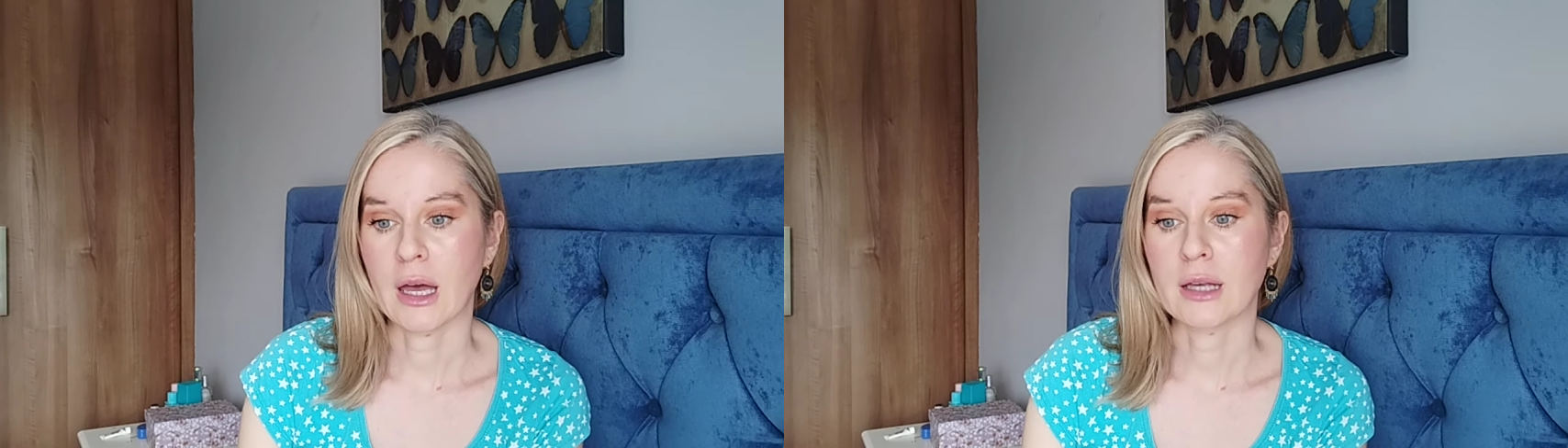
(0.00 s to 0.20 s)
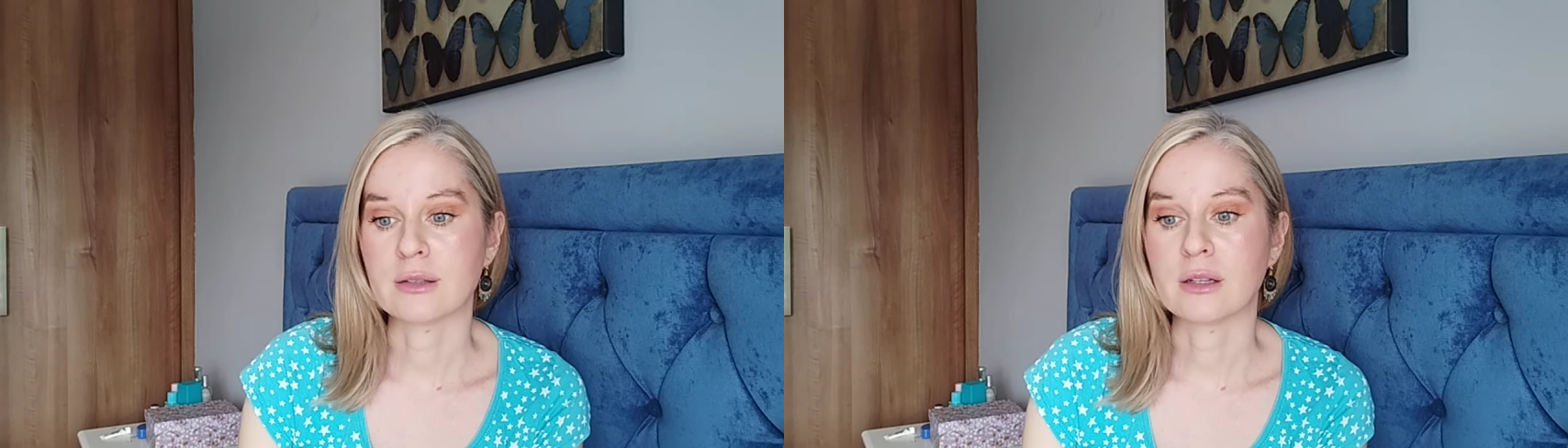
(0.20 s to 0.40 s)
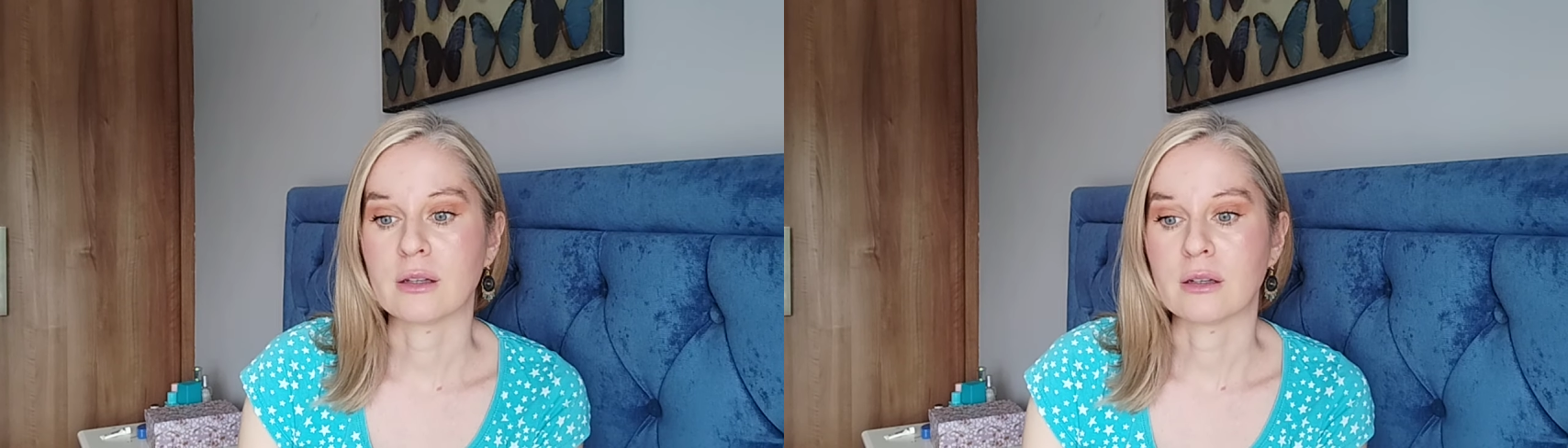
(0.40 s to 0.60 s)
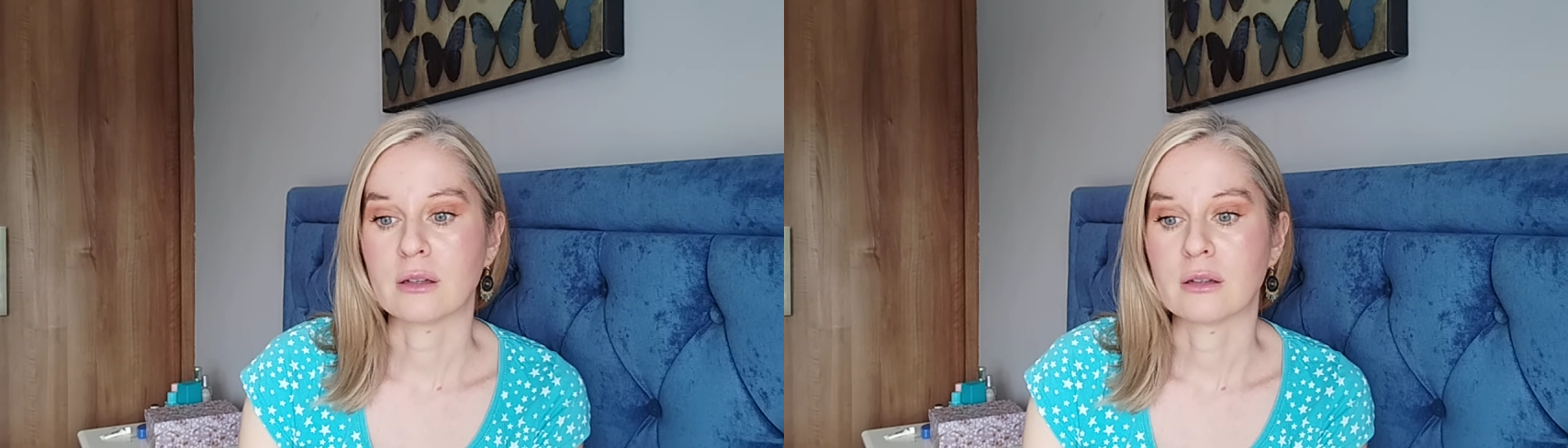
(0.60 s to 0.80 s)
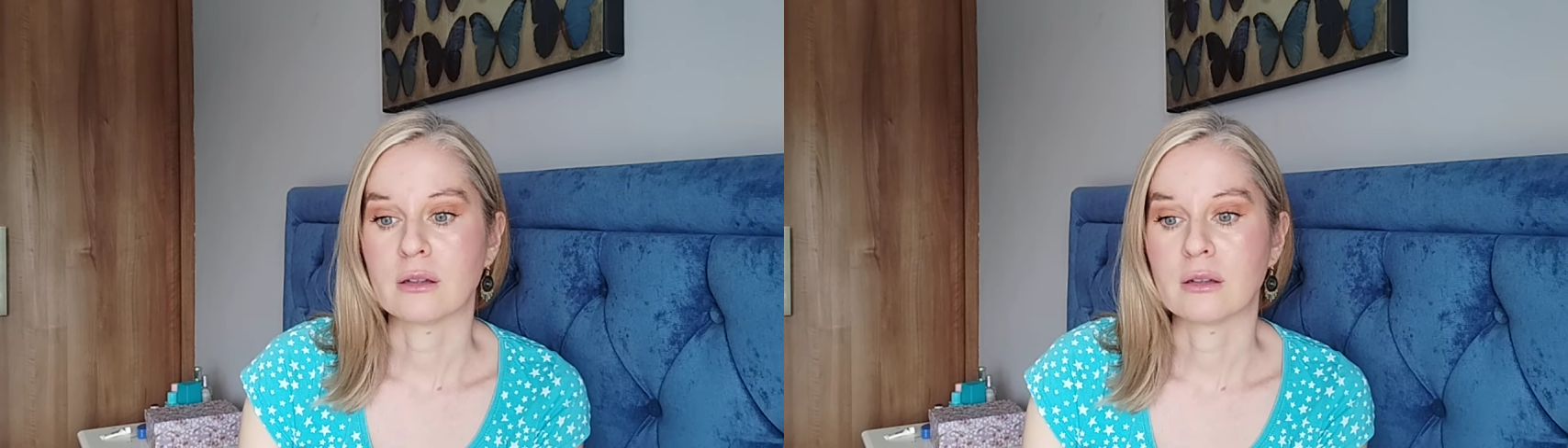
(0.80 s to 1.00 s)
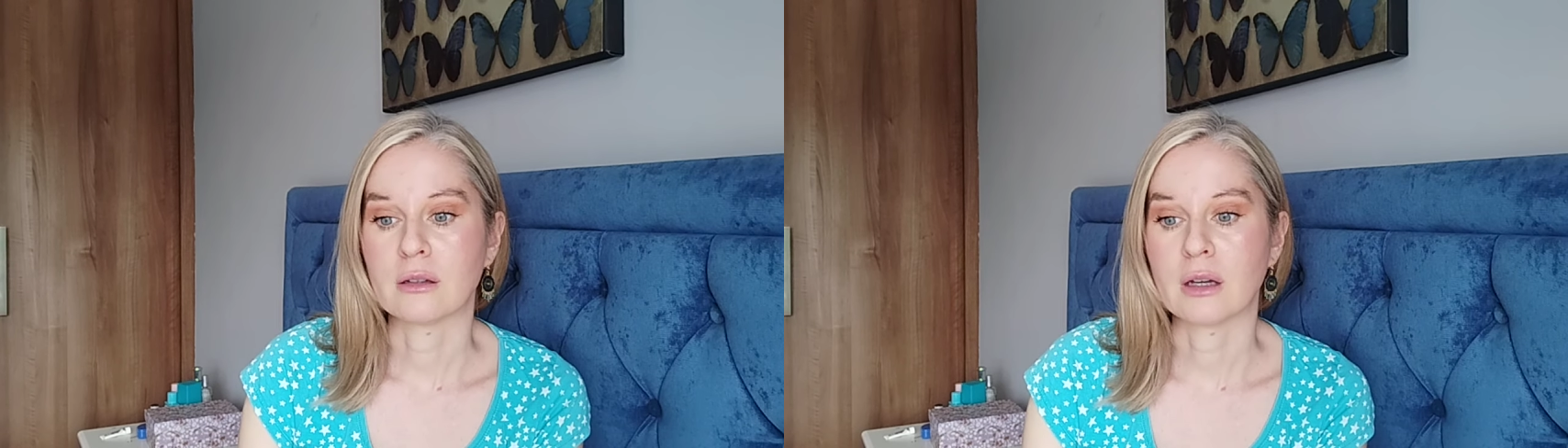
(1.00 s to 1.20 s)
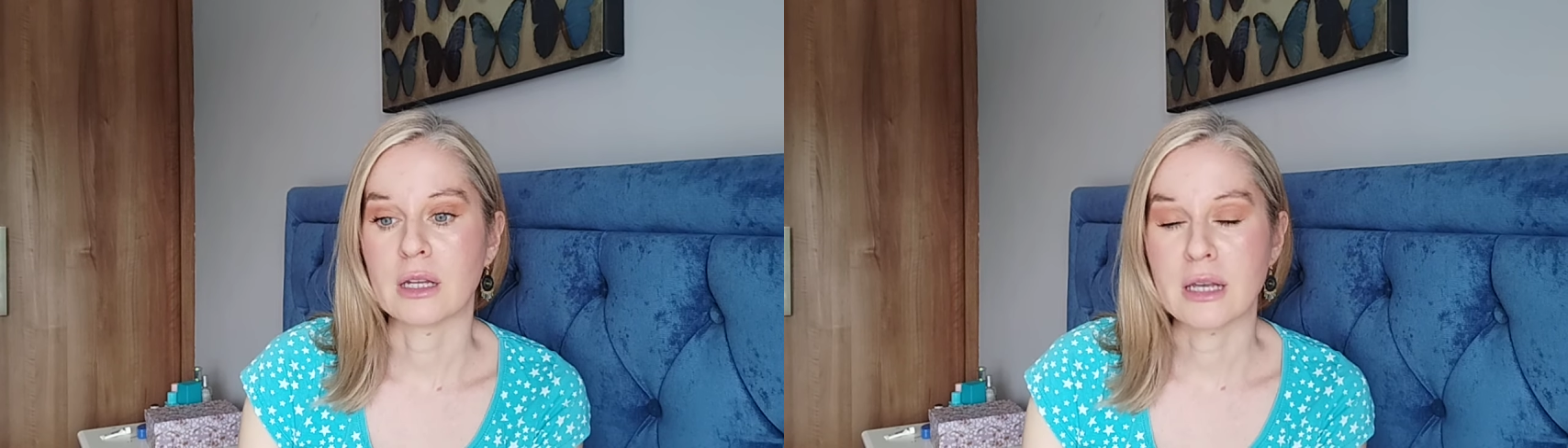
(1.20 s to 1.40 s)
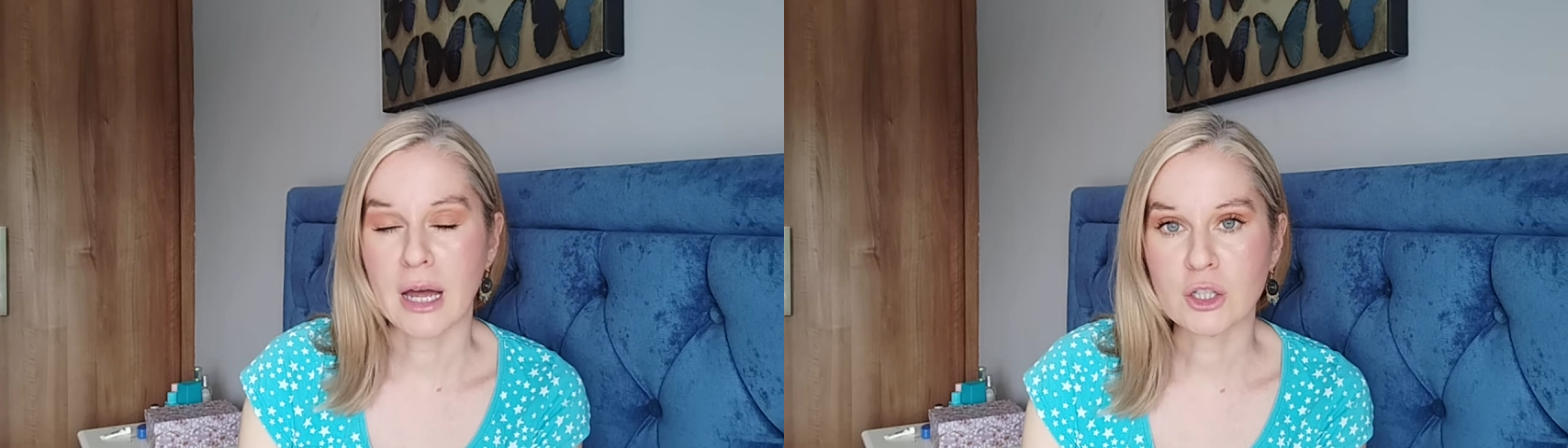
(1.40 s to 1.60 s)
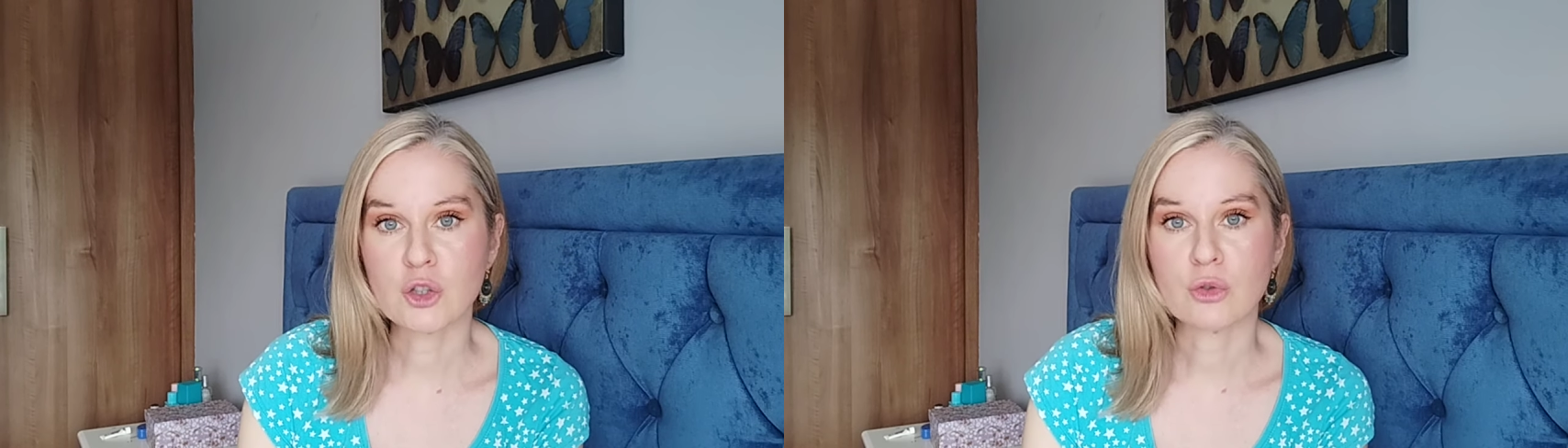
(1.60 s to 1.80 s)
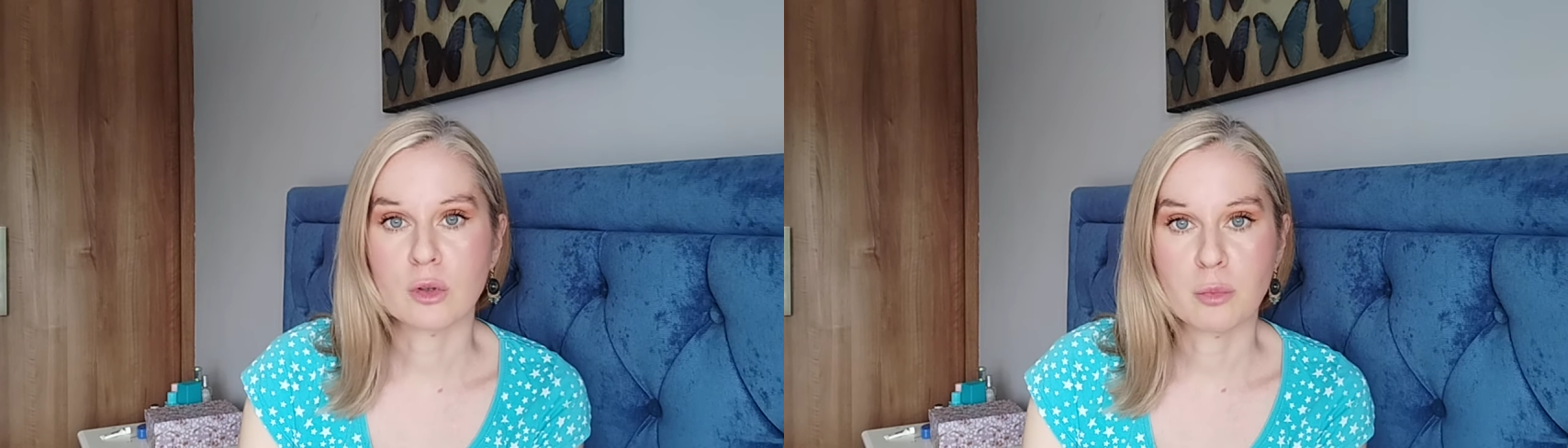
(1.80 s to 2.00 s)
as a
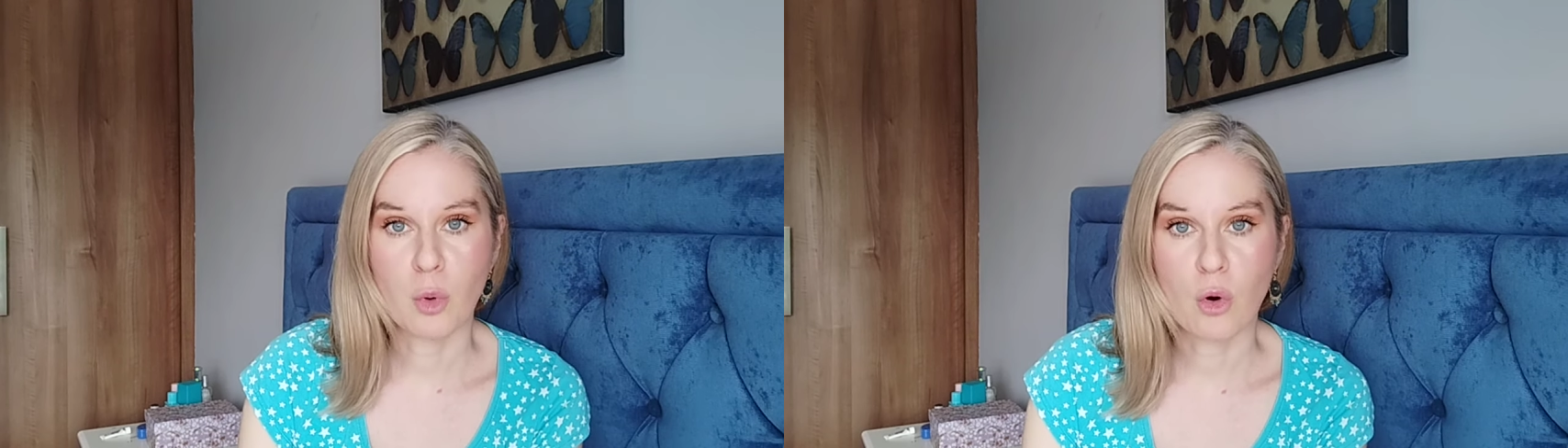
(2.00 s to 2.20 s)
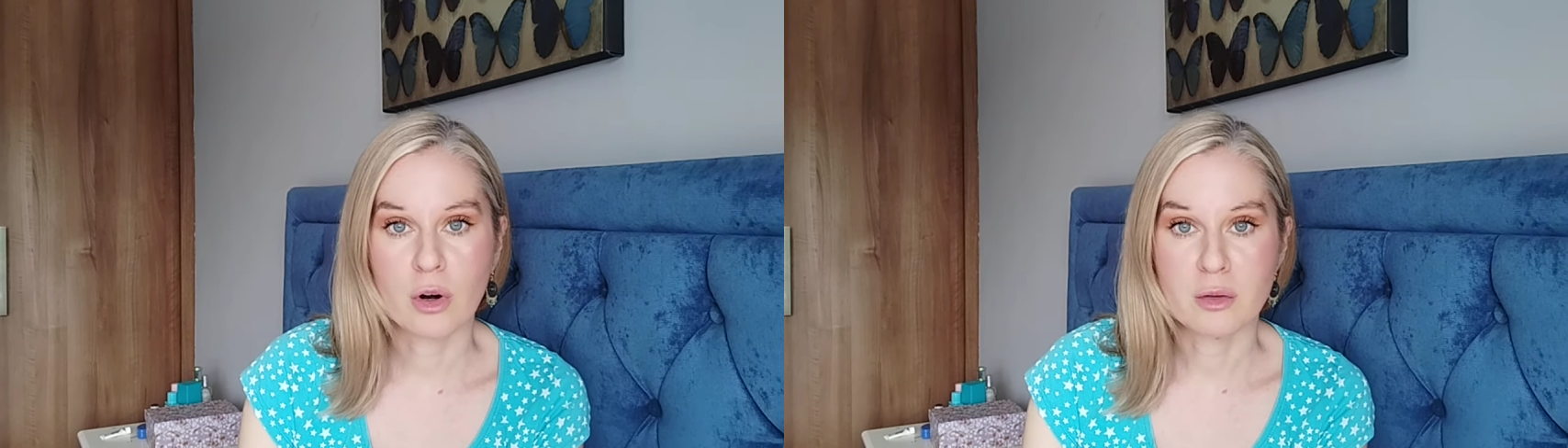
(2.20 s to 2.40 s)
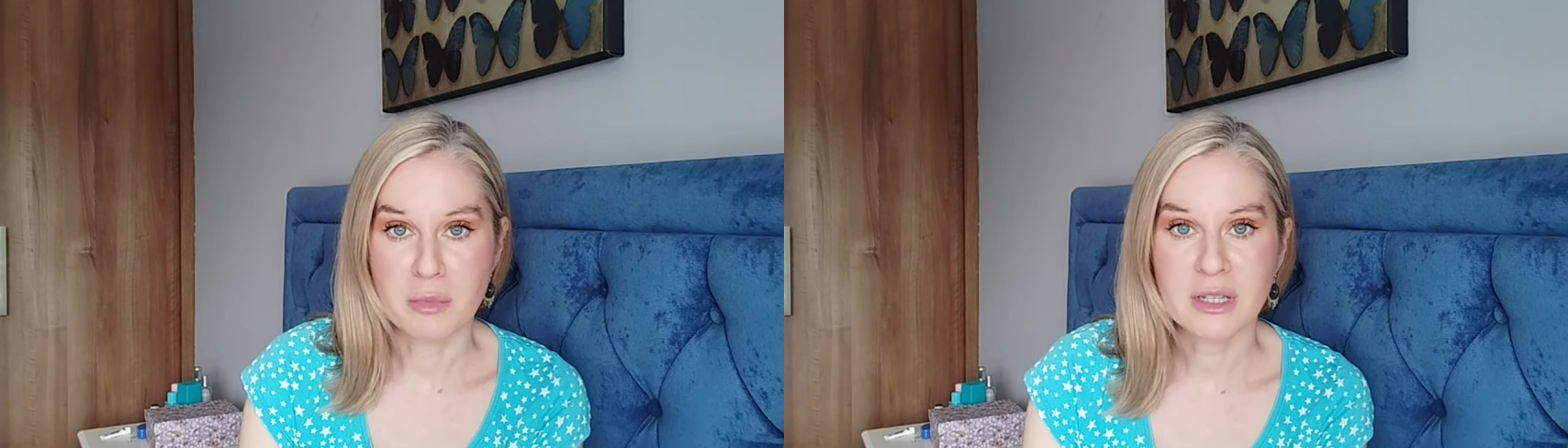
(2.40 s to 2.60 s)
natural born